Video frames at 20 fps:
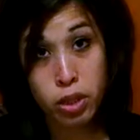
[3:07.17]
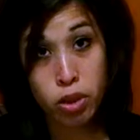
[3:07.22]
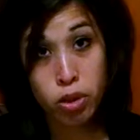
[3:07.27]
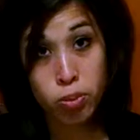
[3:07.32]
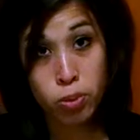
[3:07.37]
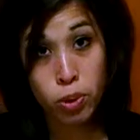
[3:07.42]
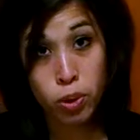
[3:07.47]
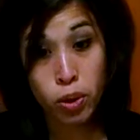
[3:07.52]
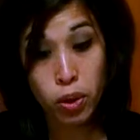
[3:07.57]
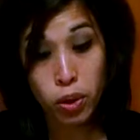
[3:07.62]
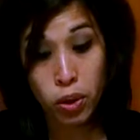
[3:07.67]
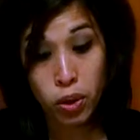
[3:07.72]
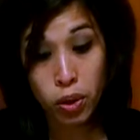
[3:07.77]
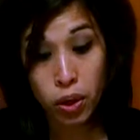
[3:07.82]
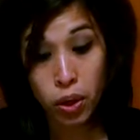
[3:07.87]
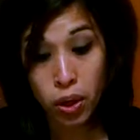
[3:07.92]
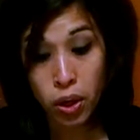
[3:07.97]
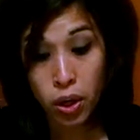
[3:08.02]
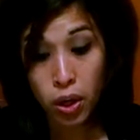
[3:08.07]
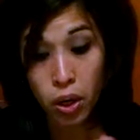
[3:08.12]
the
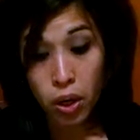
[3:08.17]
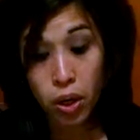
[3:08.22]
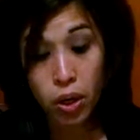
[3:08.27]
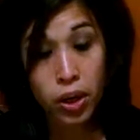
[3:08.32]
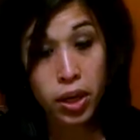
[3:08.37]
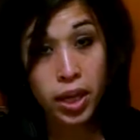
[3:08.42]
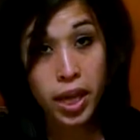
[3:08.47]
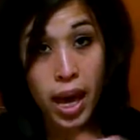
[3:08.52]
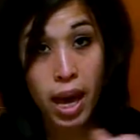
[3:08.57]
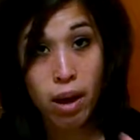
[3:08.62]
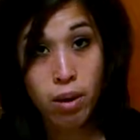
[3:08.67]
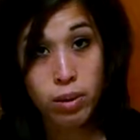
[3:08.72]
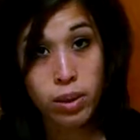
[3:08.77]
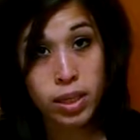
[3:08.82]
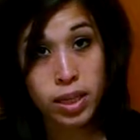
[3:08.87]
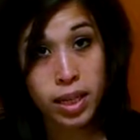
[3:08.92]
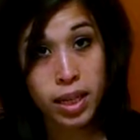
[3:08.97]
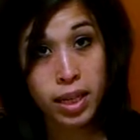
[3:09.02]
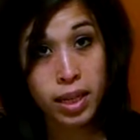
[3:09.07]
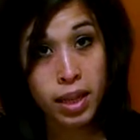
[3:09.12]
numeral,
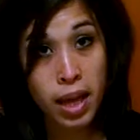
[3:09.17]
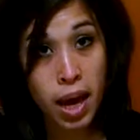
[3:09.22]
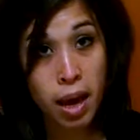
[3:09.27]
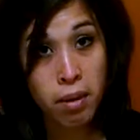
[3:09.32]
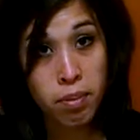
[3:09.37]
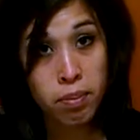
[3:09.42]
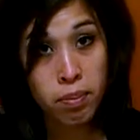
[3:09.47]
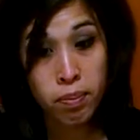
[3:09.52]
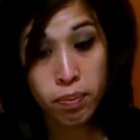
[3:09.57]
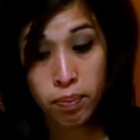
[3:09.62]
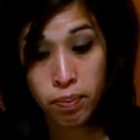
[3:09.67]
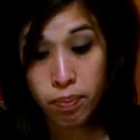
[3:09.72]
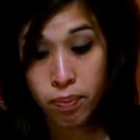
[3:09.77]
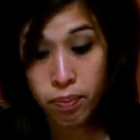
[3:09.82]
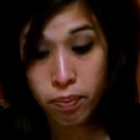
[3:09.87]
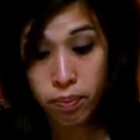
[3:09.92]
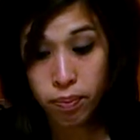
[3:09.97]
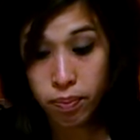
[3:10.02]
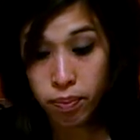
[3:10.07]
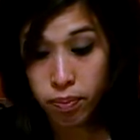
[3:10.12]
counting them,
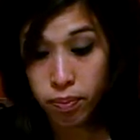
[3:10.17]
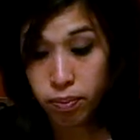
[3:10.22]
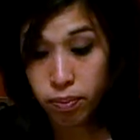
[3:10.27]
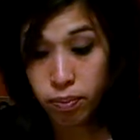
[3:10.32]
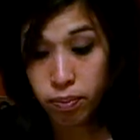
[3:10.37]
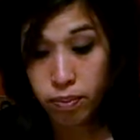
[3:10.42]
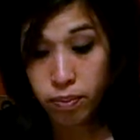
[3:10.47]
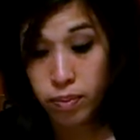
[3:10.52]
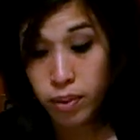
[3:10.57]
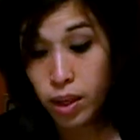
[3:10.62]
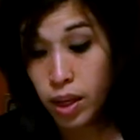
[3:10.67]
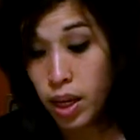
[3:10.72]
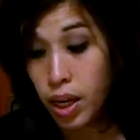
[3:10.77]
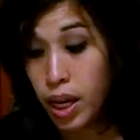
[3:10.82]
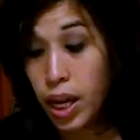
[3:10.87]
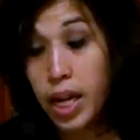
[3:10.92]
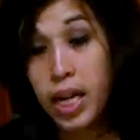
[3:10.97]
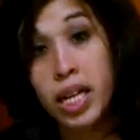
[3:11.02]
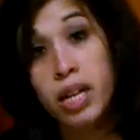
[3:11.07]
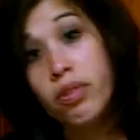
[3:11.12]

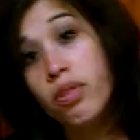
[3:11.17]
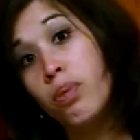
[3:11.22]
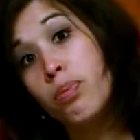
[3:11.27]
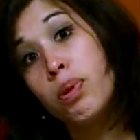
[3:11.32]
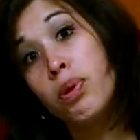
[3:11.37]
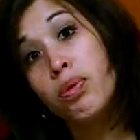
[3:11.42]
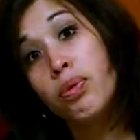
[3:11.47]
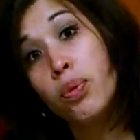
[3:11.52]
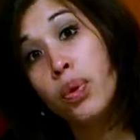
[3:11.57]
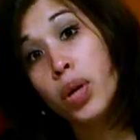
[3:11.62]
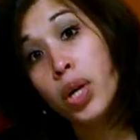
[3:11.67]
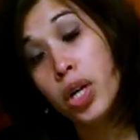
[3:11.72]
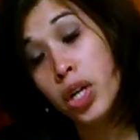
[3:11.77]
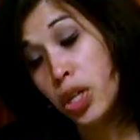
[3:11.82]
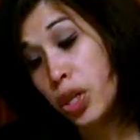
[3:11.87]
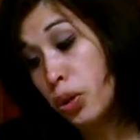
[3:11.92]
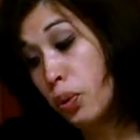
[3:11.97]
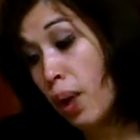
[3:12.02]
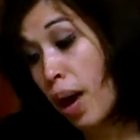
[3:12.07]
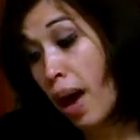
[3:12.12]
and even before
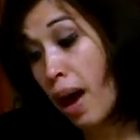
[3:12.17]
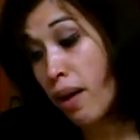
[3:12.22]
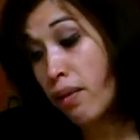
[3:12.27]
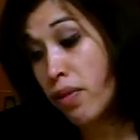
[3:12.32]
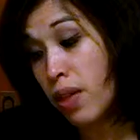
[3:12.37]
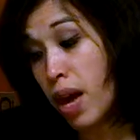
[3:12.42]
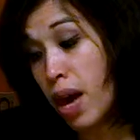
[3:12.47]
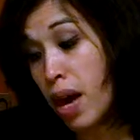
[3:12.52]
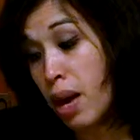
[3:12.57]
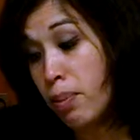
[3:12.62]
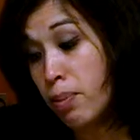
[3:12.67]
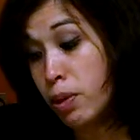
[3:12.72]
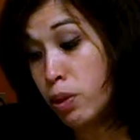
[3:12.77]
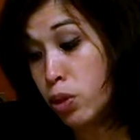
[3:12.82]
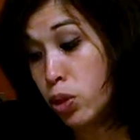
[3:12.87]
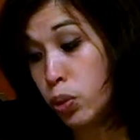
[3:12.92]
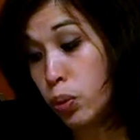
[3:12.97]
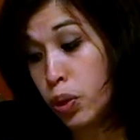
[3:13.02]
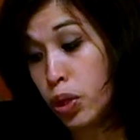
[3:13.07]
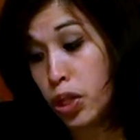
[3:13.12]
you have them
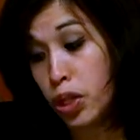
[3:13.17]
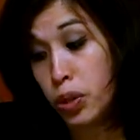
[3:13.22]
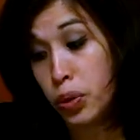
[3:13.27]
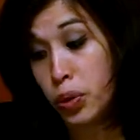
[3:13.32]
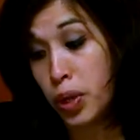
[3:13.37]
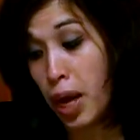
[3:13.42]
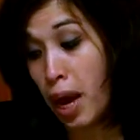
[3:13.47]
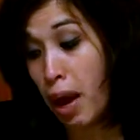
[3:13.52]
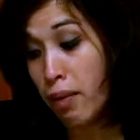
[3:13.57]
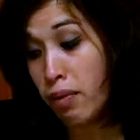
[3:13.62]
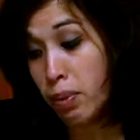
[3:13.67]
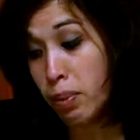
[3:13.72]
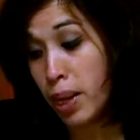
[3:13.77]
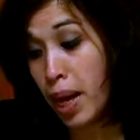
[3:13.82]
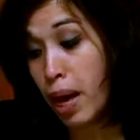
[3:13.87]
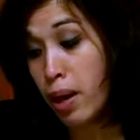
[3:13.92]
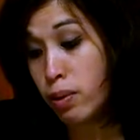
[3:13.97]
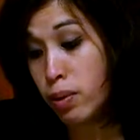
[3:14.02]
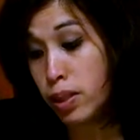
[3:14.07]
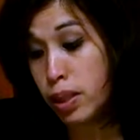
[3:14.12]
sort, you can have them
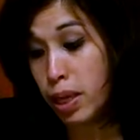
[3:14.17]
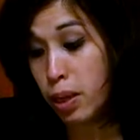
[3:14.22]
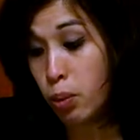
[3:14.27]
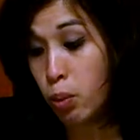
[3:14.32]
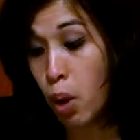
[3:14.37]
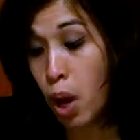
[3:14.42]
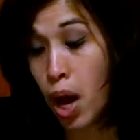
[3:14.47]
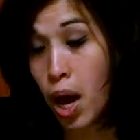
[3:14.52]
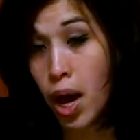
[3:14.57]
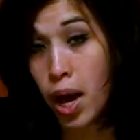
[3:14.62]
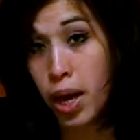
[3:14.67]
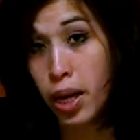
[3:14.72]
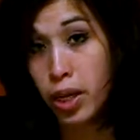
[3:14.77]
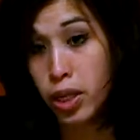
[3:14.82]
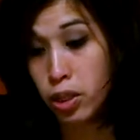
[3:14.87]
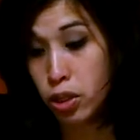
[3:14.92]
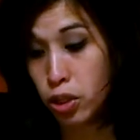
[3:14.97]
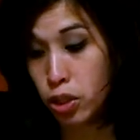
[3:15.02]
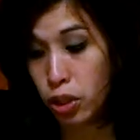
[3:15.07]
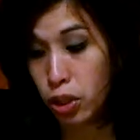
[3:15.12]
count. Say
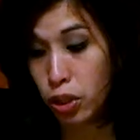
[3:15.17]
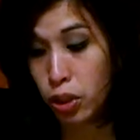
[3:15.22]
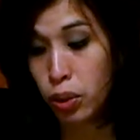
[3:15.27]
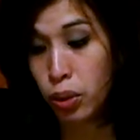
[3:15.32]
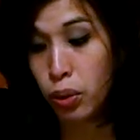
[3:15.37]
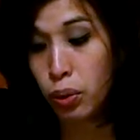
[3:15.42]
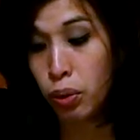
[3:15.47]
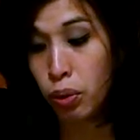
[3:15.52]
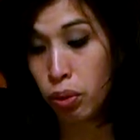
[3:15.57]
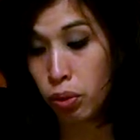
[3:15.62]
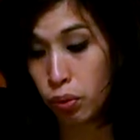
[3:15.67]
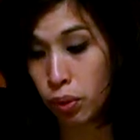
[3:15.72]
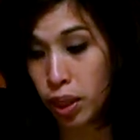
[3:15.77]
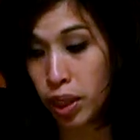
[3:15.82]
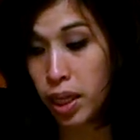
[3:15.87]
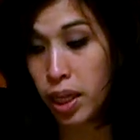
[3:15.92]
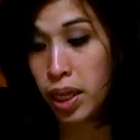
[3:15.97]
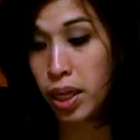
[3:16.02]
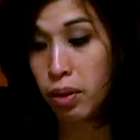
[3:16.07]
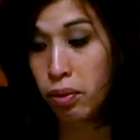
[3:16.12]
1, 2,
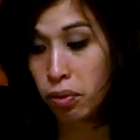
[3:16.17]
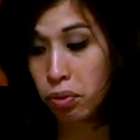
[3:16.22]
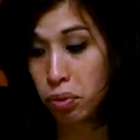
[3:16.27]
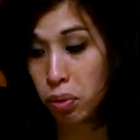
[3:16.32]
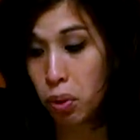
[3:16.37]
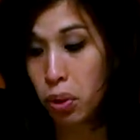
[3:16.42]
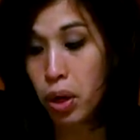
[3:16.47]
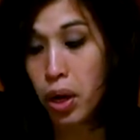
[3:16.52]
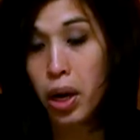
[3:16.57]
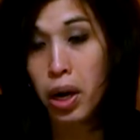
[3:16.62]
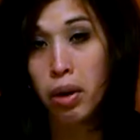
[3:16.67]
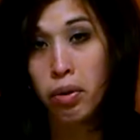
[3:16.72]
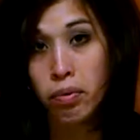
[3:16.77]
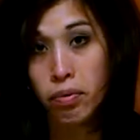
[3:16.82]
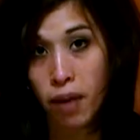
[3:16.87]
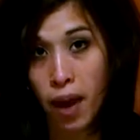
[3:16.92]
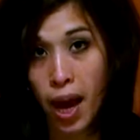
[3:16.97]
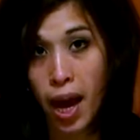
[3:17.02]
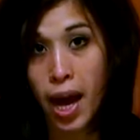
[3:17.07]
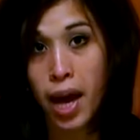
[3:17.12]
3, 4,
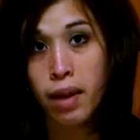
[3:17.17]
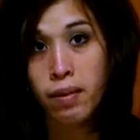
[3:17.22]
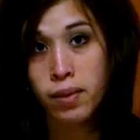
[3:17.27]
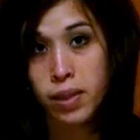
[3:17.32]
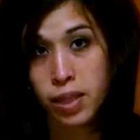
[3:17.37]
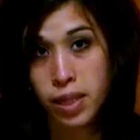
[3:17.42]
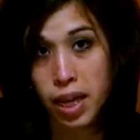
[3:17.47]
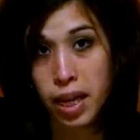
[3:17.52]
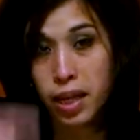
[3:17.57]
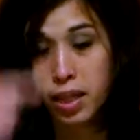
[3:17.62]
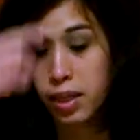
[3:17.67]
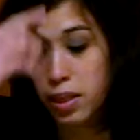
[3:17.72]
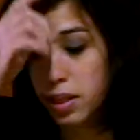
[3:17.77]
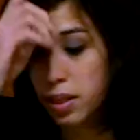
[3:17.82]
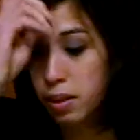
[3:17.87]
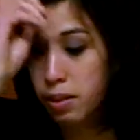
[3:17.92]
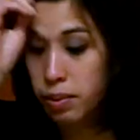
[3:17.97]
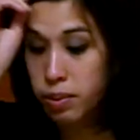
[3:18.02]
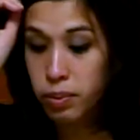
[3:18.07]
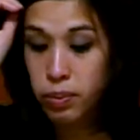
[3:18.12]
5,
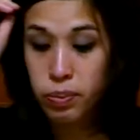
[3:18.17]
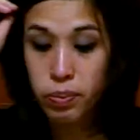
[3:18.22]
6.